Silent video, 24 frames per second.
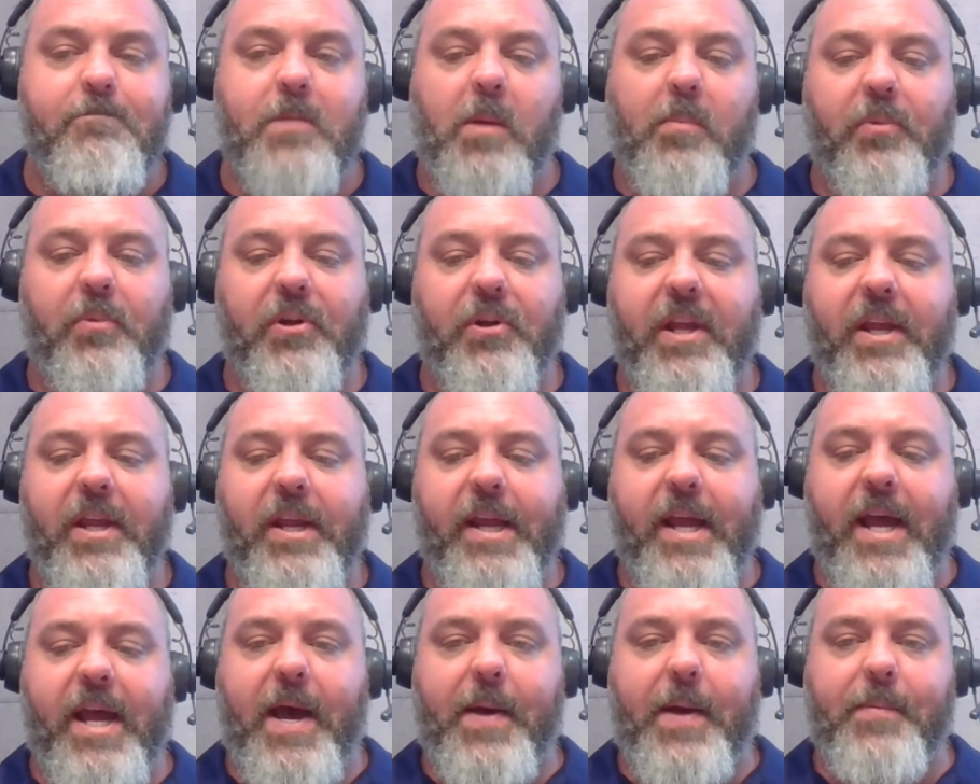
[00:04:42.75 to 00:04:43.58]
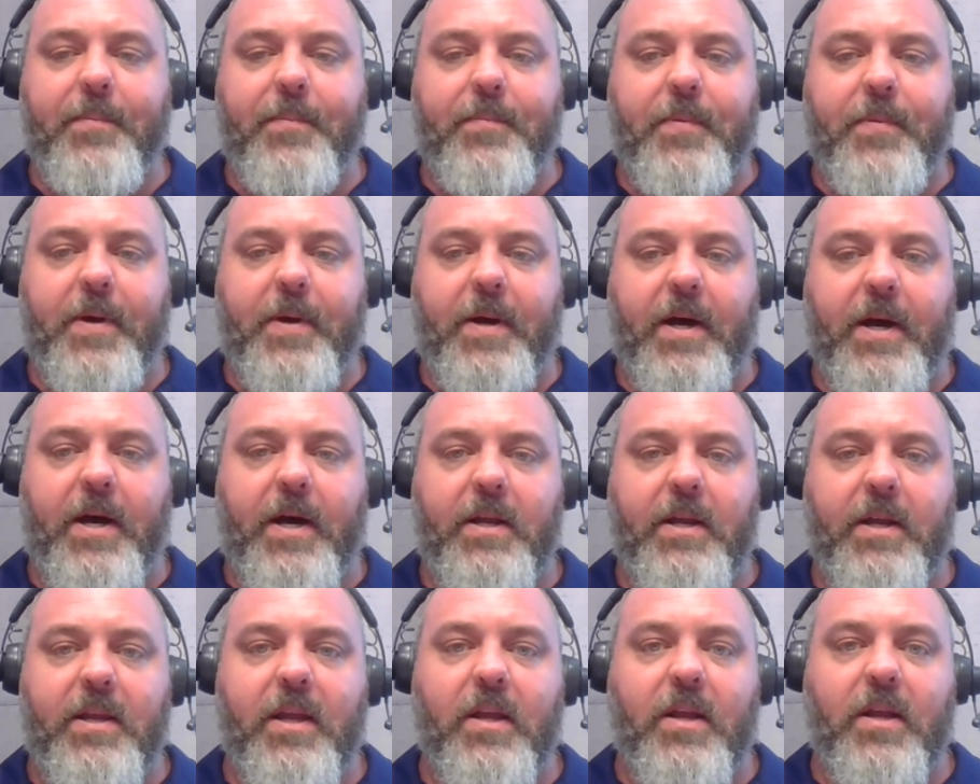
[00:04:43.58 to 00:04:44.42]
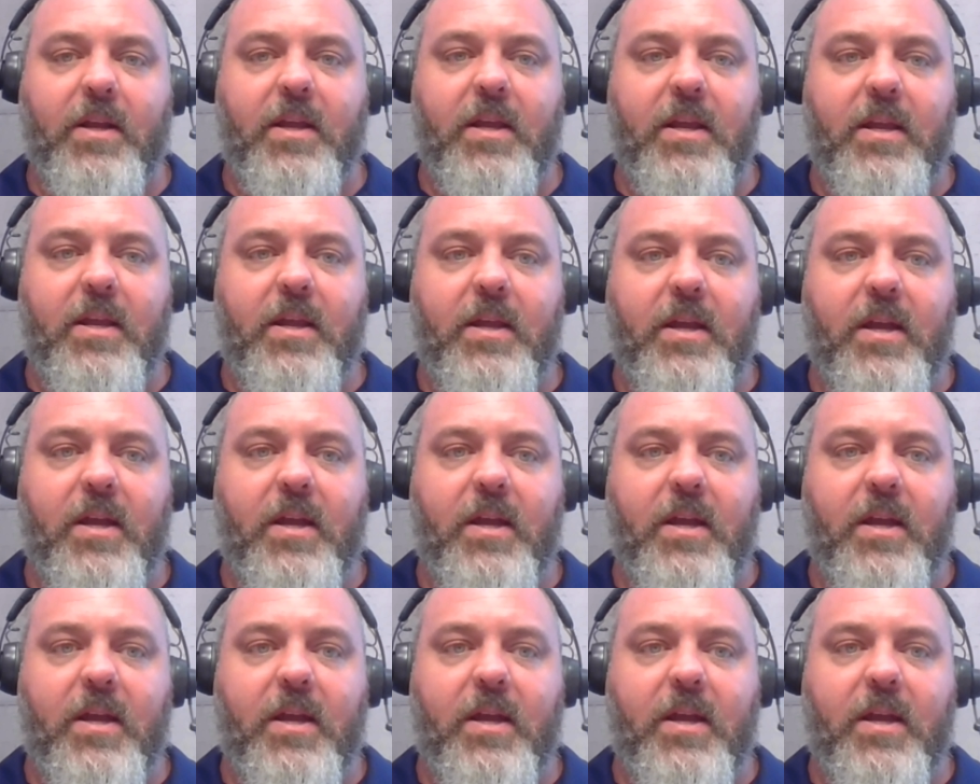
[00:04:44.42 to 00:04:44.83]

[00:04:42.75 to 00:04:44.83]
I'm looking at uh, in,